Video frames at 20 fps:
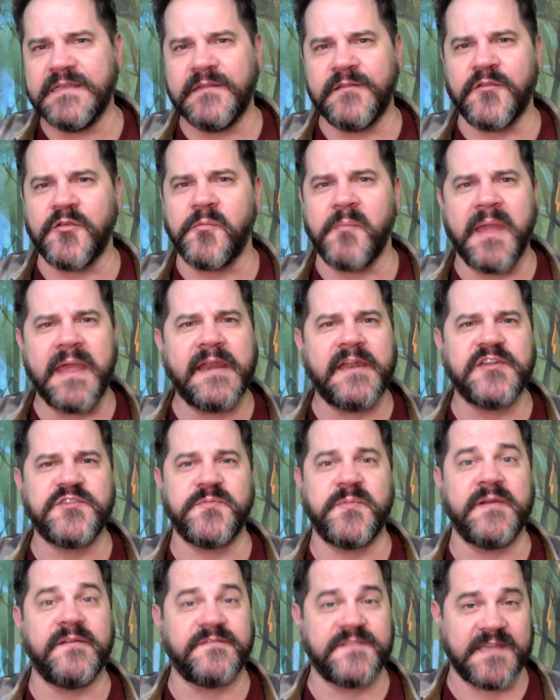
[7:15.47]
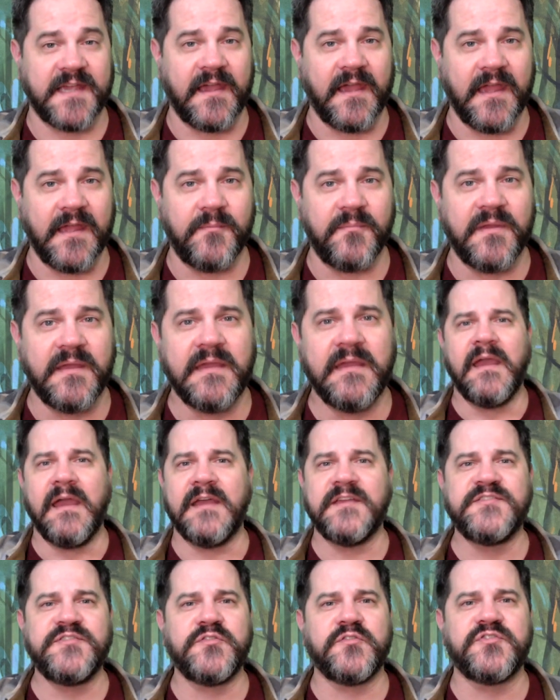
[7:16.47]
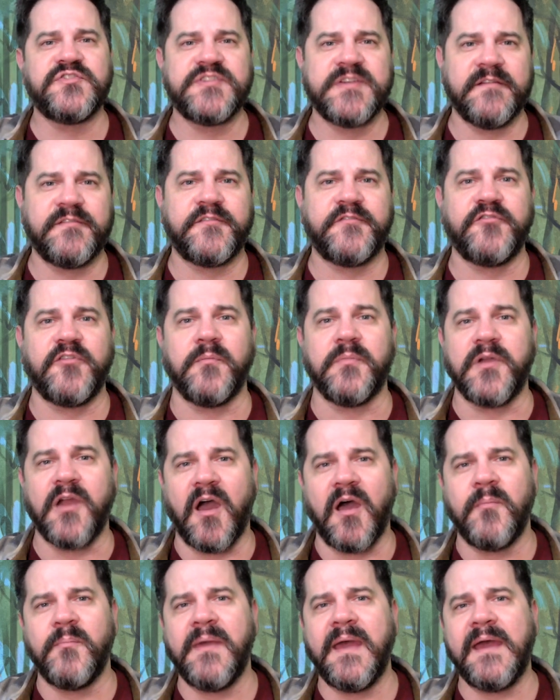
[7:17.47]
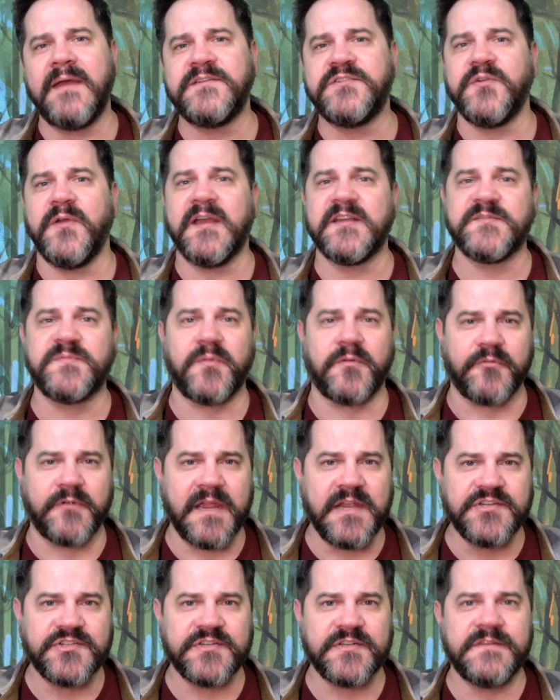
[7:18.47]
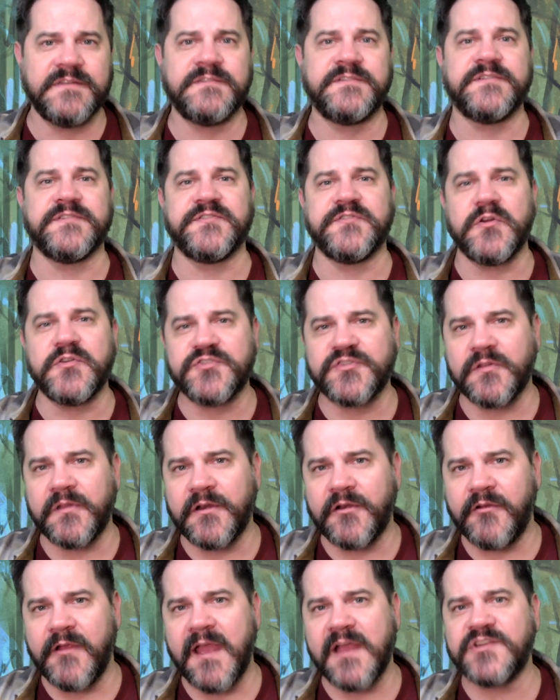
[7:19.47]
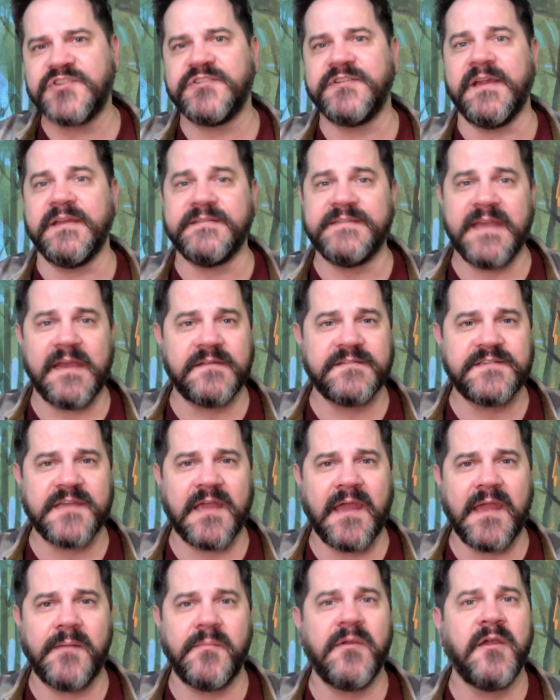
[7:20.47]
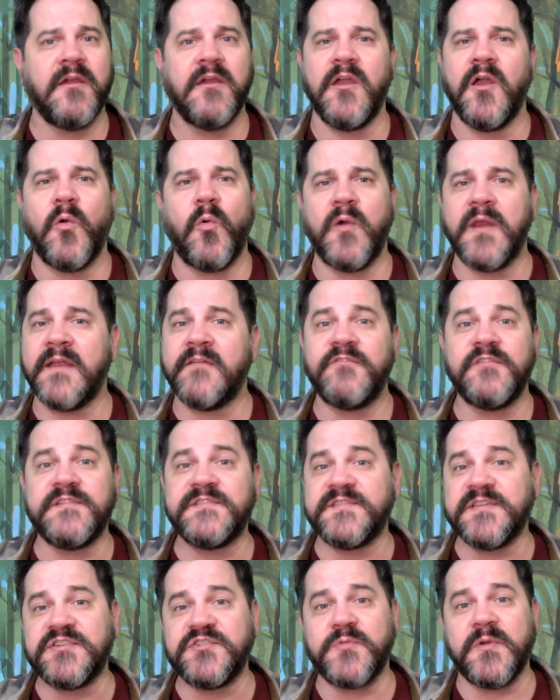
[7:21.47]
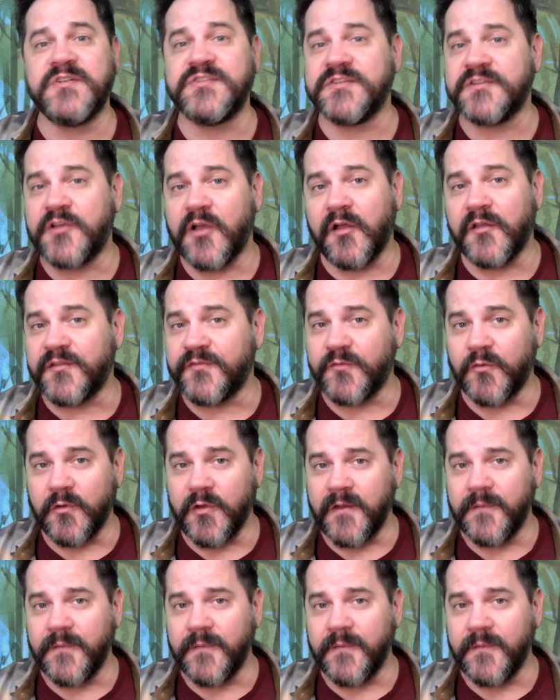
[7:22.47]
in their management of time, as you'll shift from combat to exploration to social interaction and downtime whenever the situation calls for